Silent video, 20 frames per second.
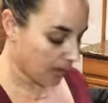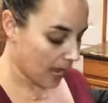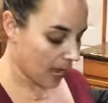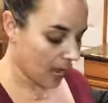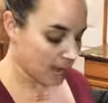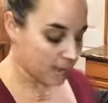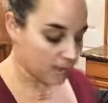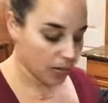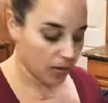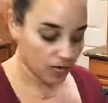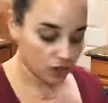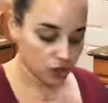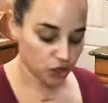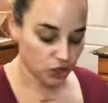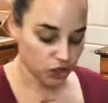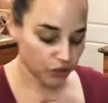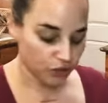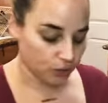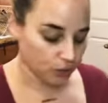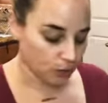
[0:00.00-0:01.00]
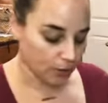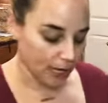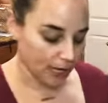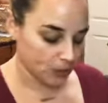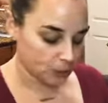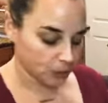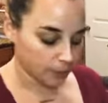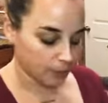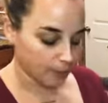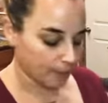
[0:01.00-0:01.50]
I'm not sure if you
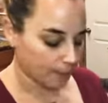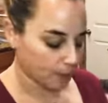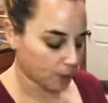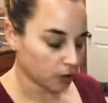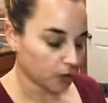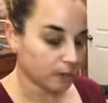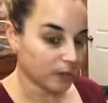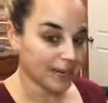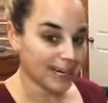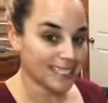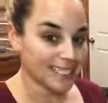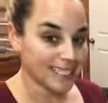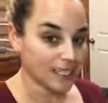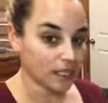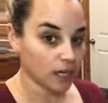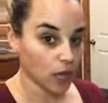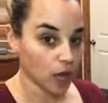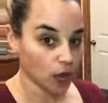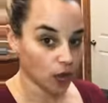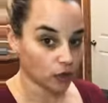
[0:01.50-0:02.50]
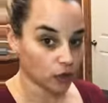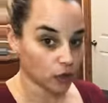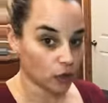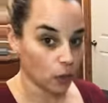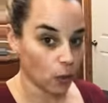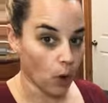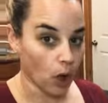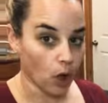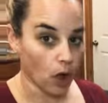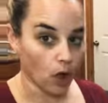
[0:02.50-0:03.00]
guys remembered, but I did a
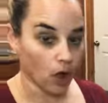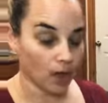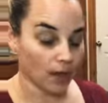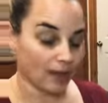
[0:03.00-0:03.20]
Costco haul,